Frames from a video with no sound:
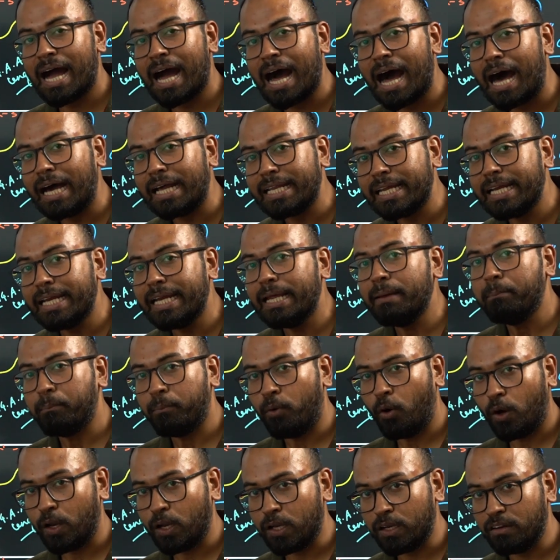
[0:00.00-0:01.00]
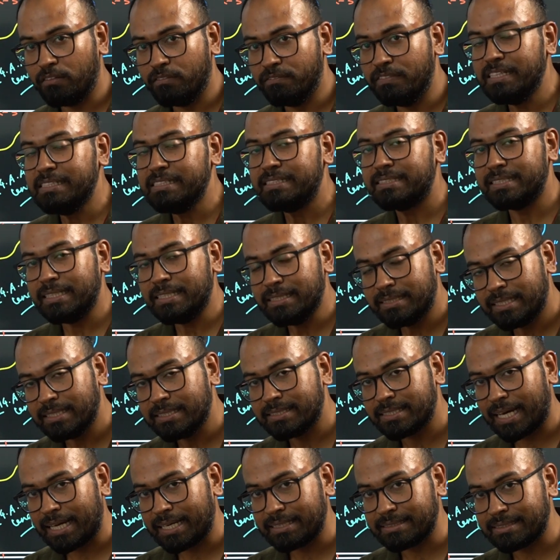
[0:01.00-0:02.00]
RNA polymer will
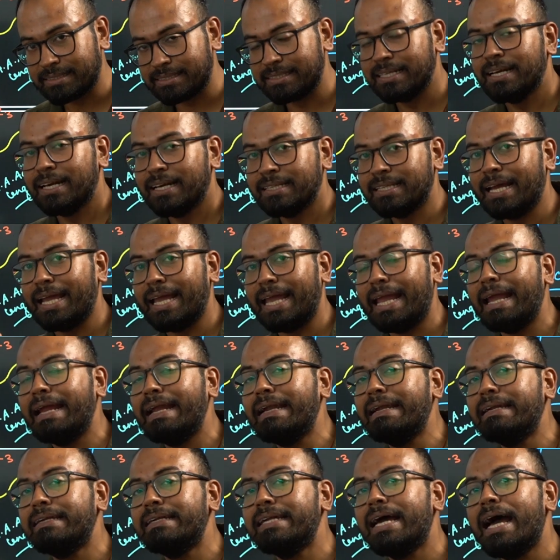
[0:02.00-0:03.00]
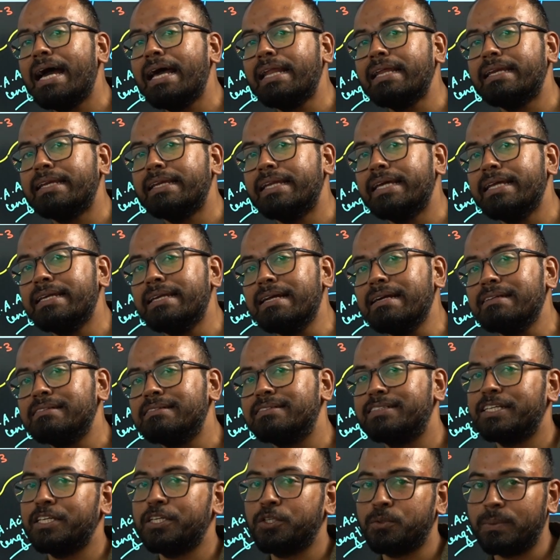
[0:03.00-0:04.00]
synthesize the entire leader
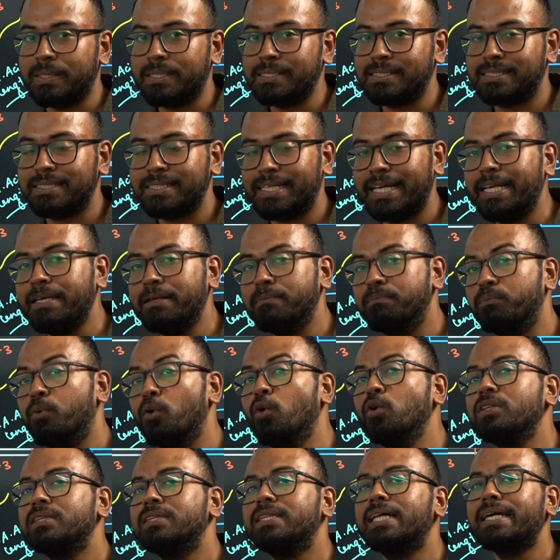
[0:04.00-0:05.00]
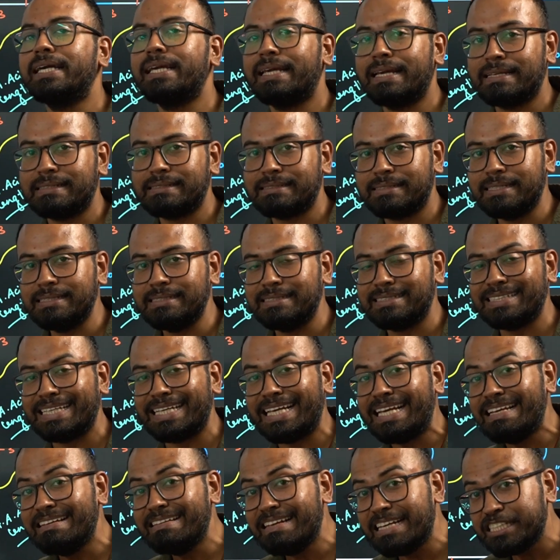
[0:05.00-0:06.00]
sequence in both the cases,
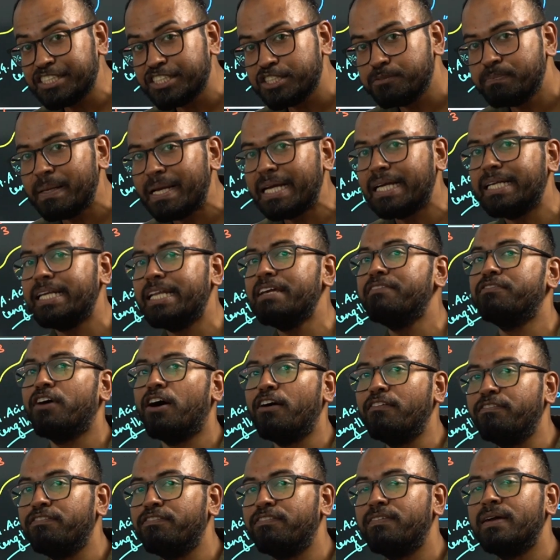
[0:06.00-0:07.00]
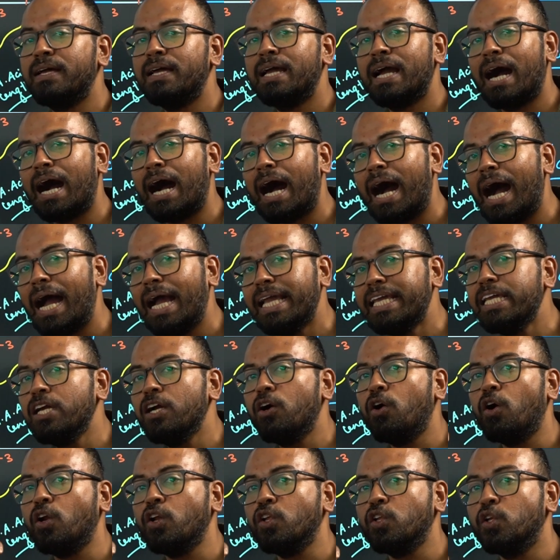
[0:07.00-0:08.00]
irrespective of
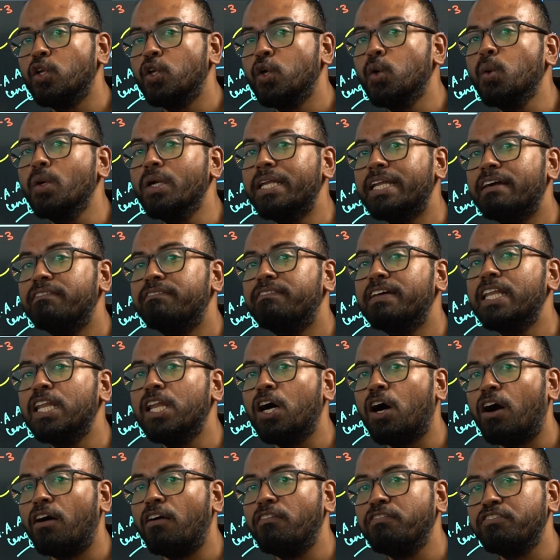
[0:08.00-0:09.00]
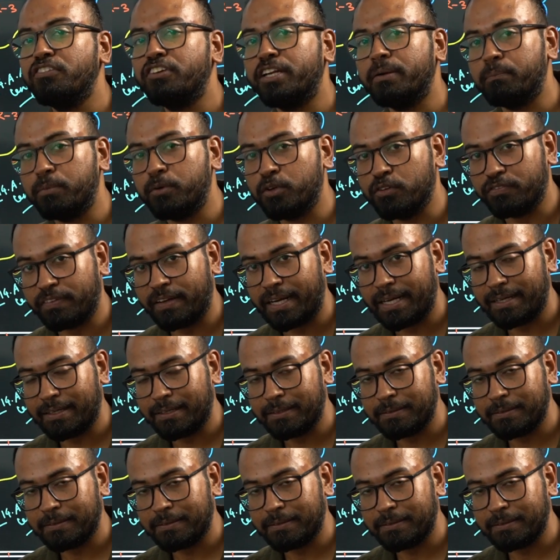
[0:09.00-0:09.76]
high or low level of tryptophan.